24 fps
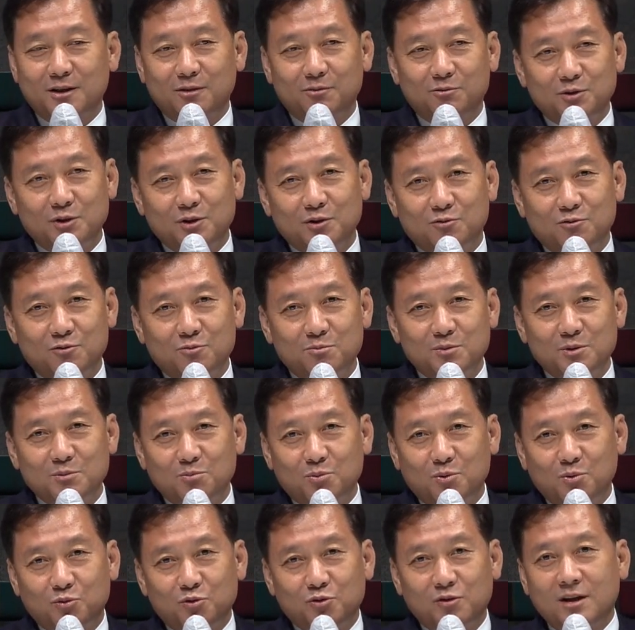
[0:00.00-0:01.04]
burden for
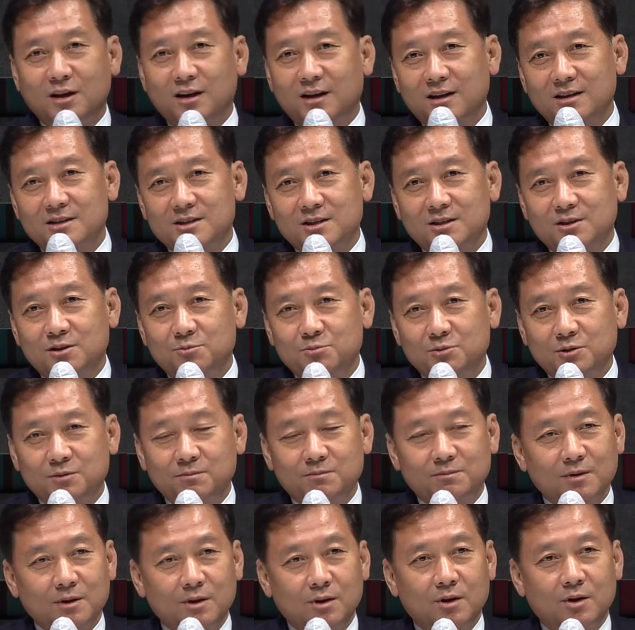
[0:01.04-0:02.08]
them later.
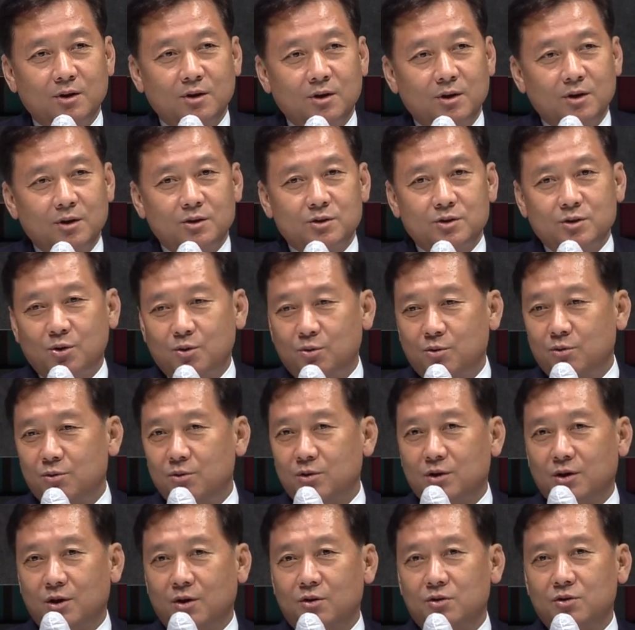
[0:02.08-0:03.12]
So it's a
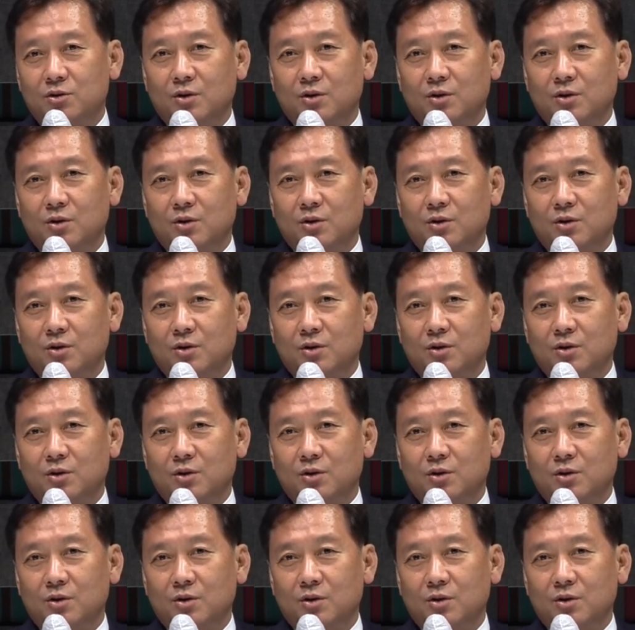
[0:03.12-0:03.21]
time